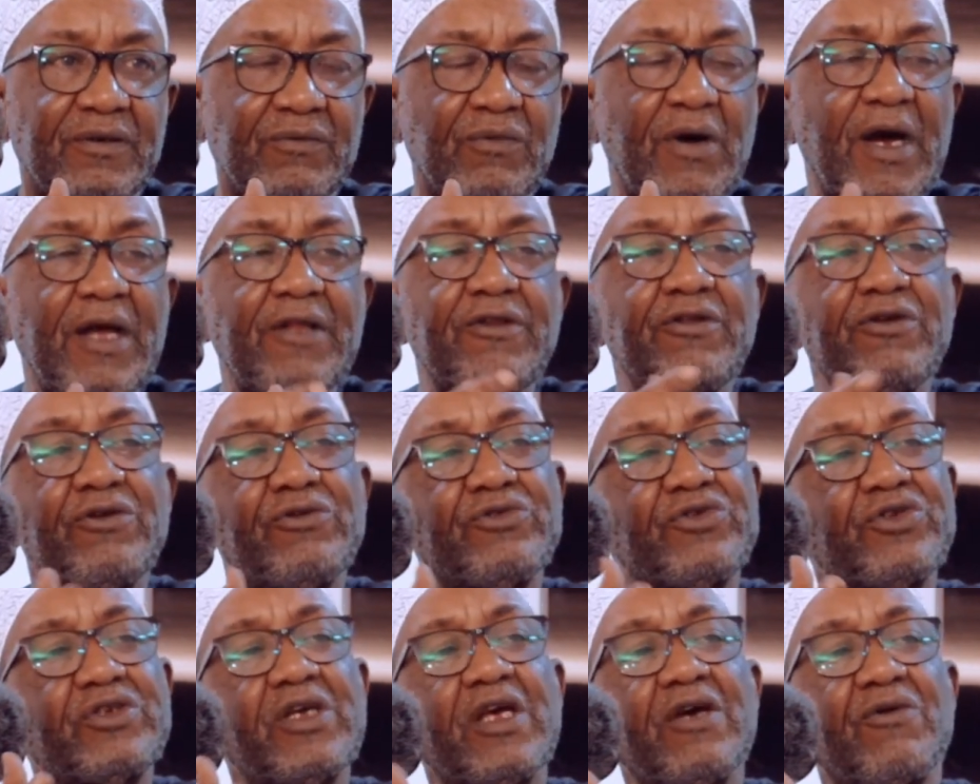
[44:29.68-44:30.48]
Why do
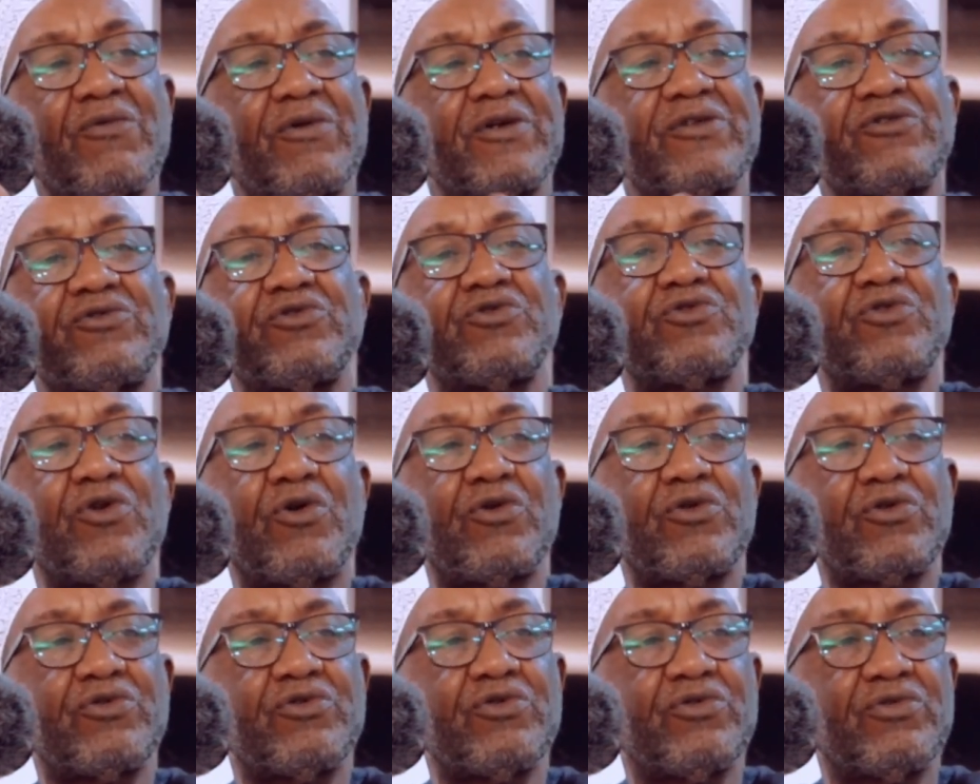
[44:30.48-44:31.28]
you say what you
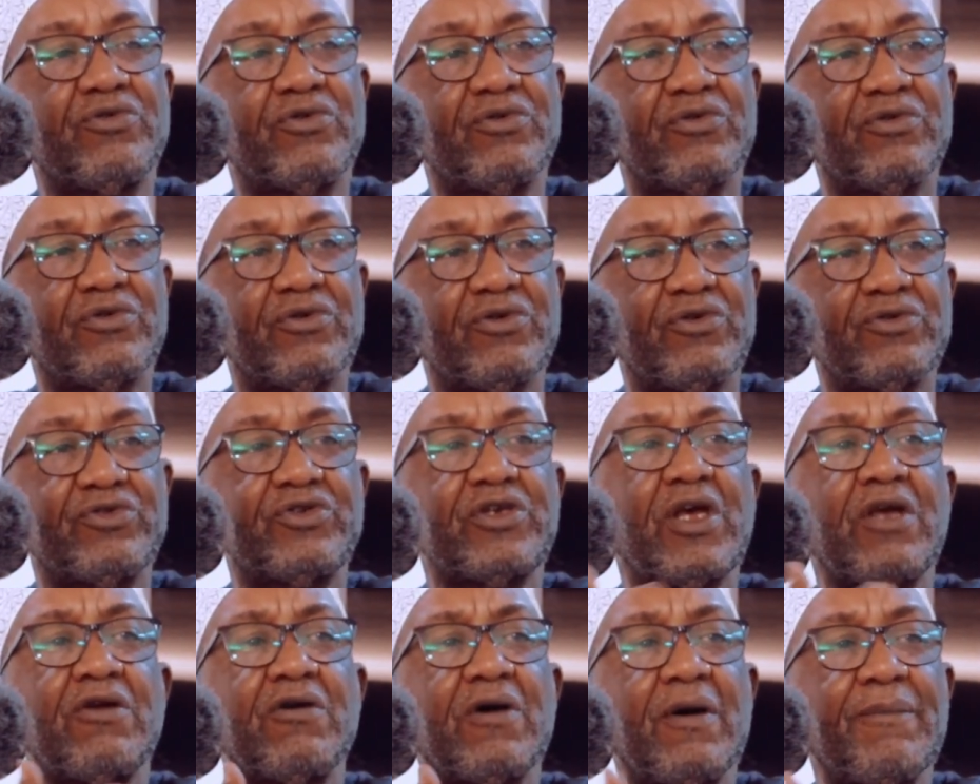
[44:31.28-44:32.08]
don't do? You
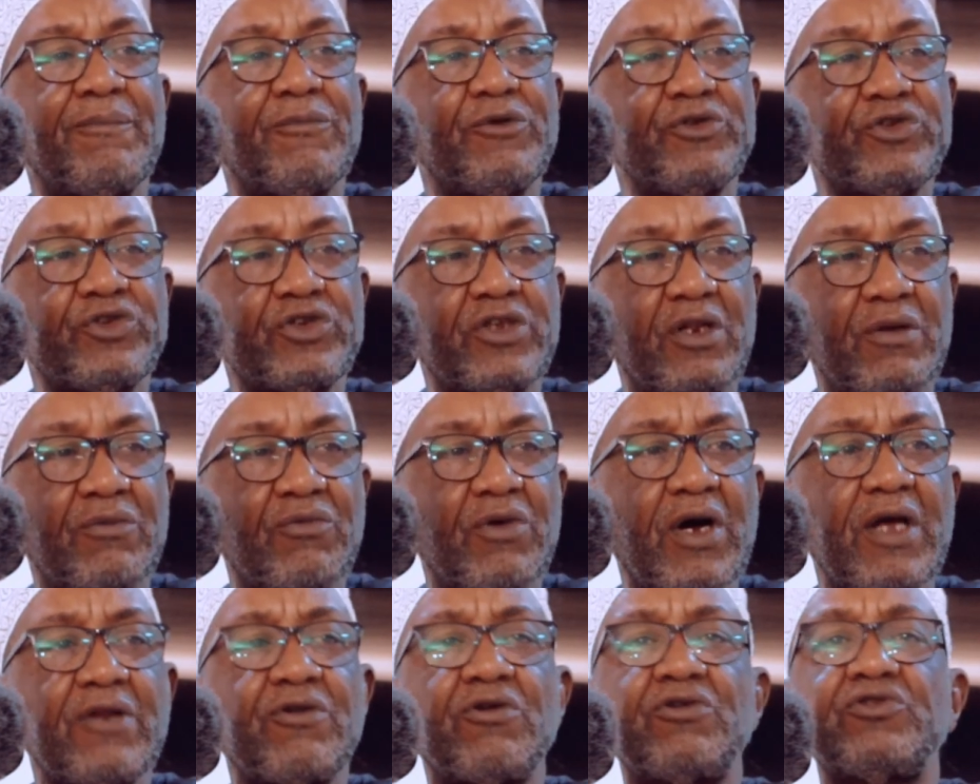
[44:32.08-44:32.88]
say you are Muslim,
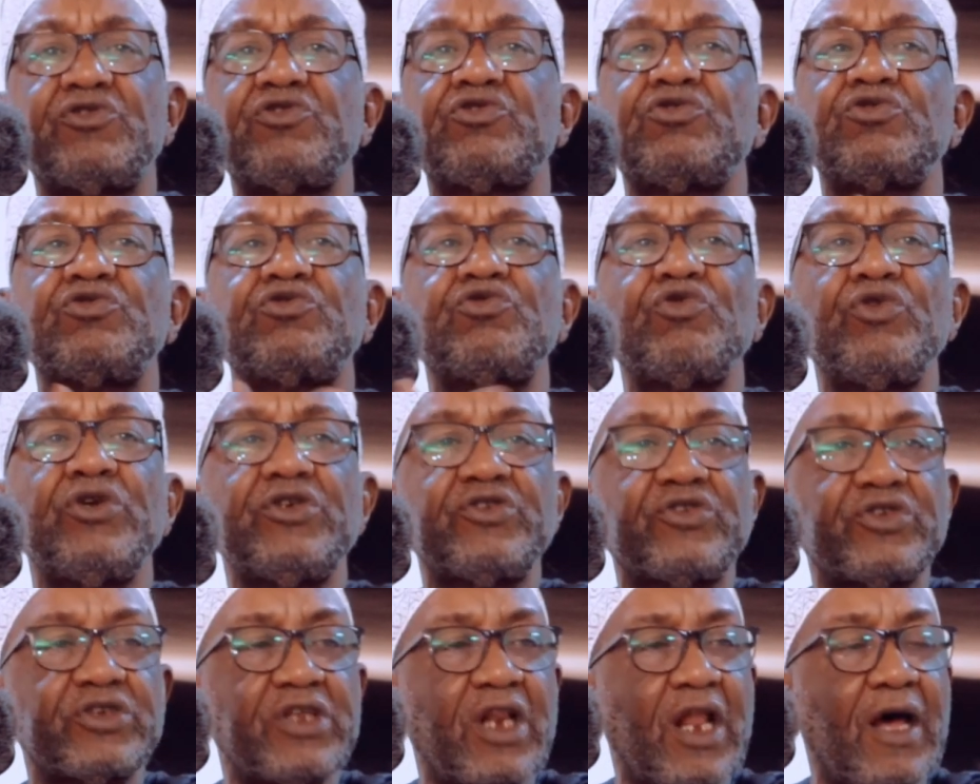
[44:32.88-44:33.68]
why don't you do
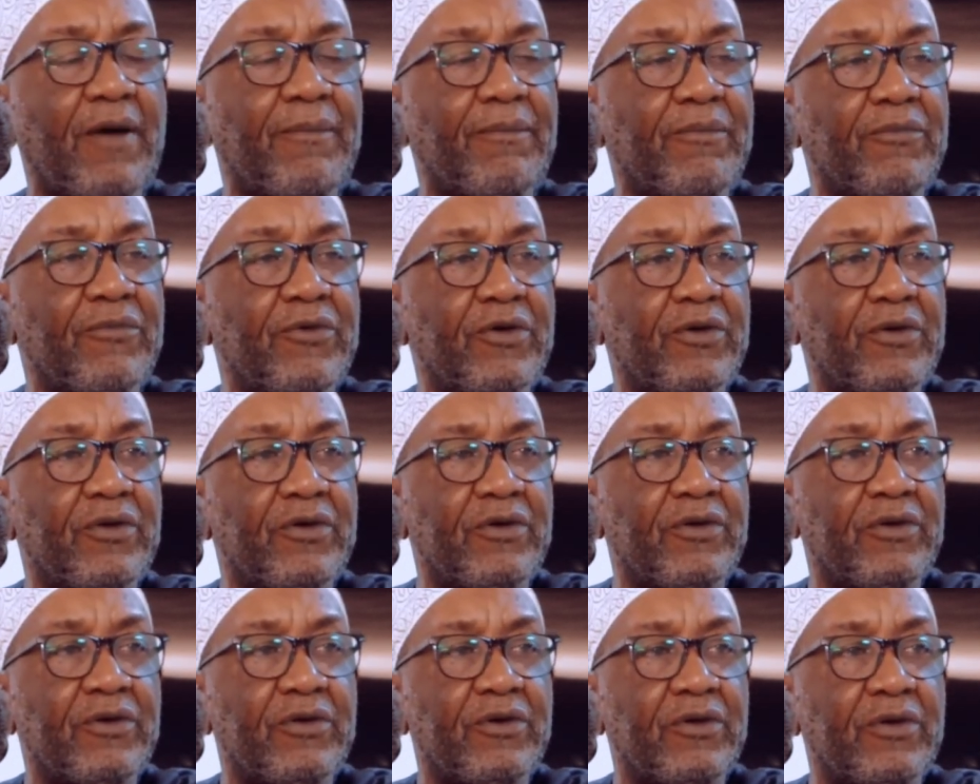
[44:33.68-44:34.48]
Islam?
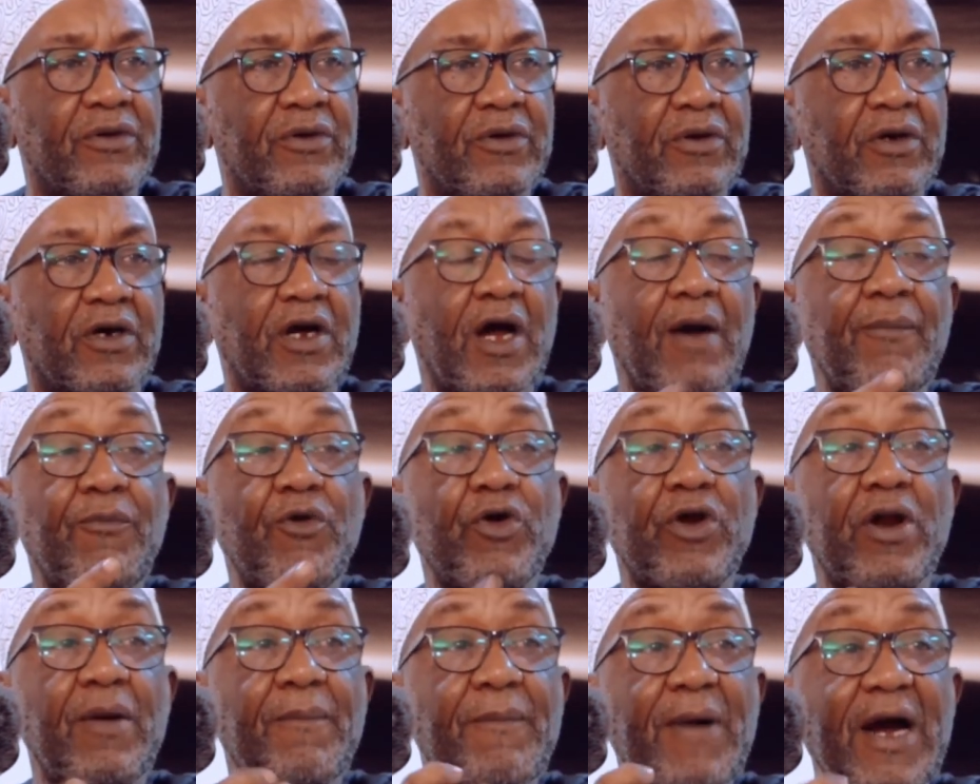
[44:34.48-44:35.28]

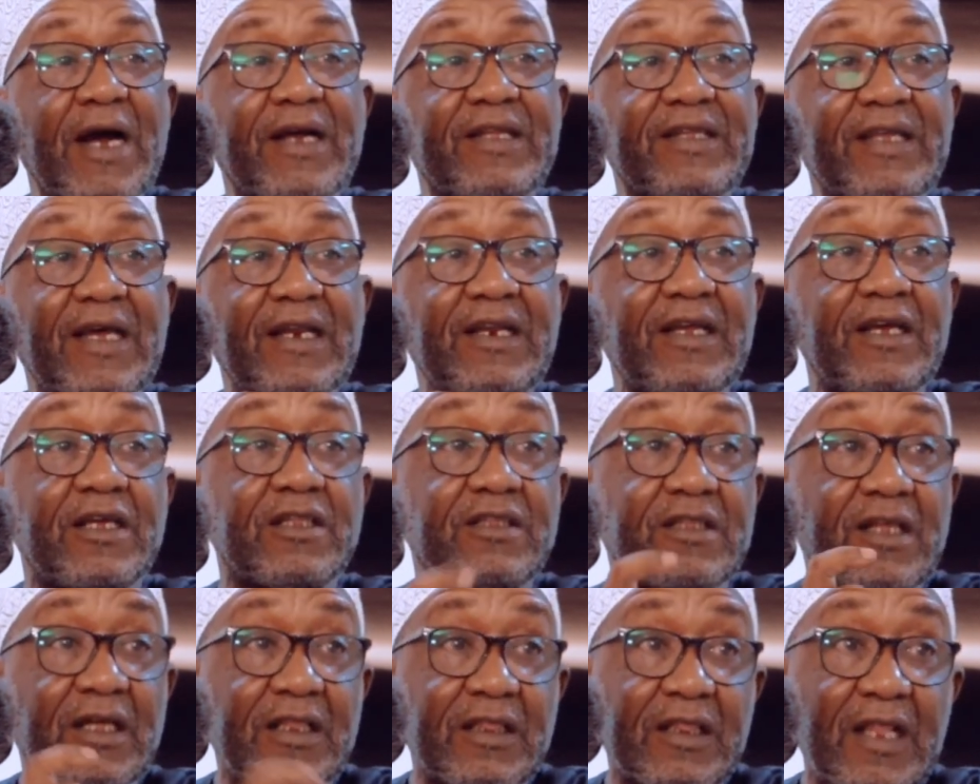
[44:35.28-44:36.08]
Kabura maktan
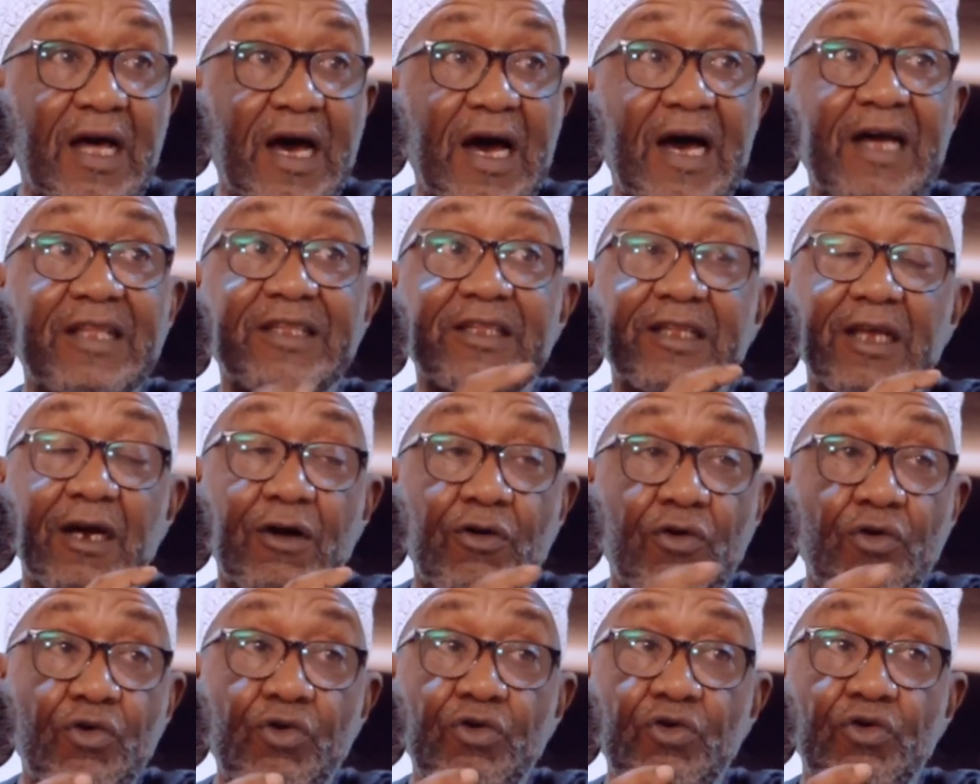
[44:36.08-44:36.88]
inda Allah an
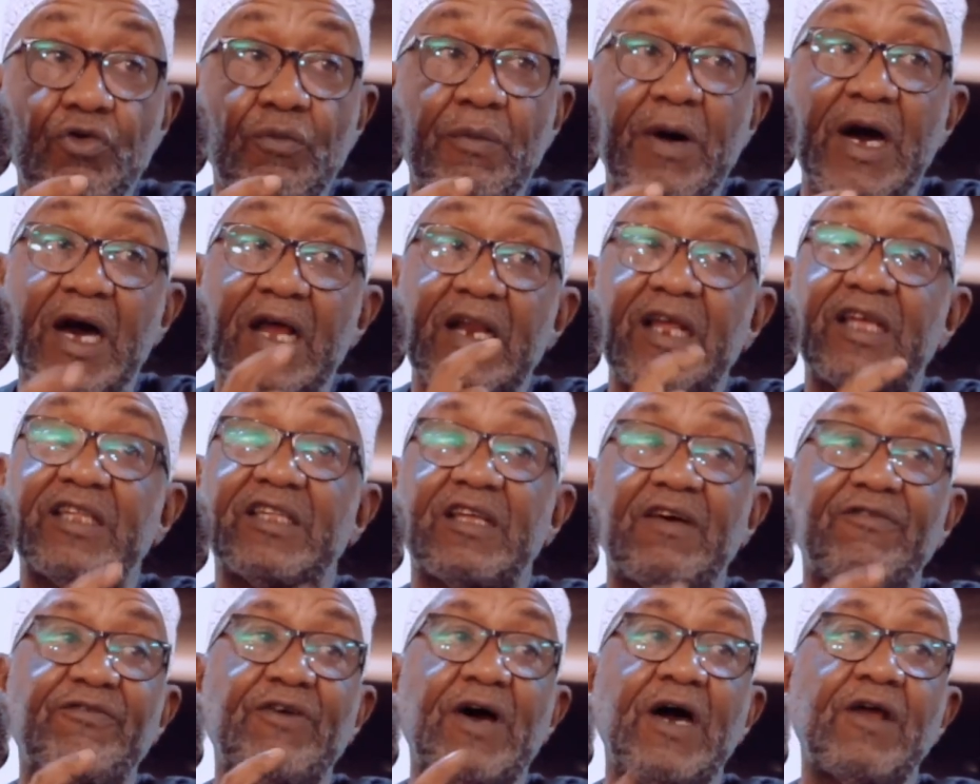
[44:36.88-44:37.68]
taqulu ma la
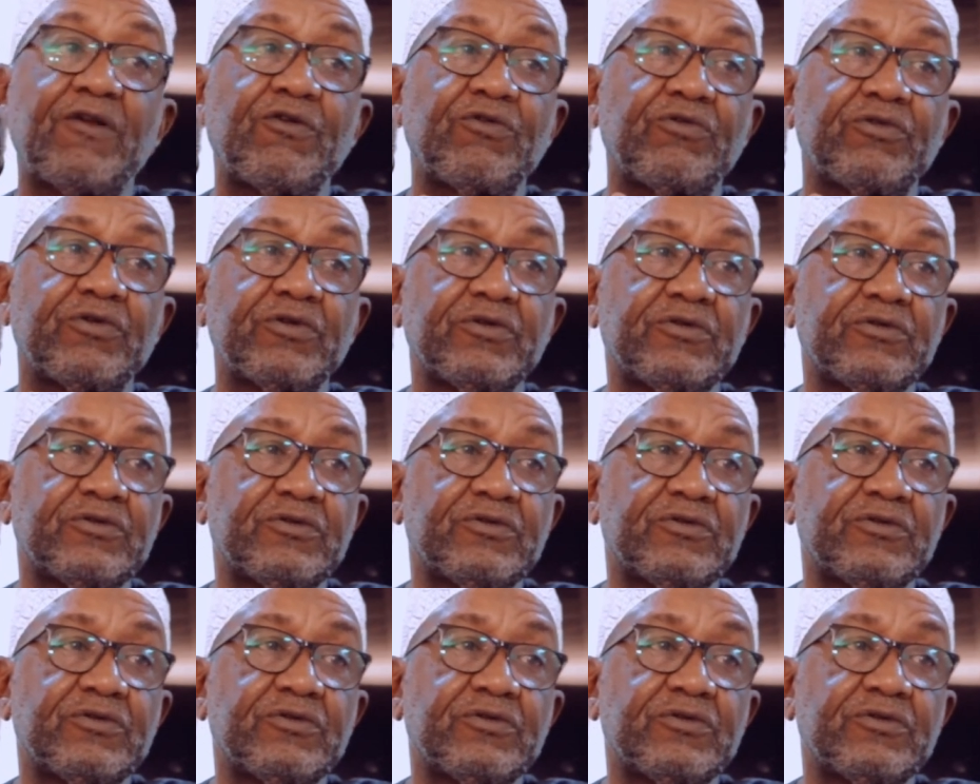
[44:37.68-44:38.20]
taf'alun.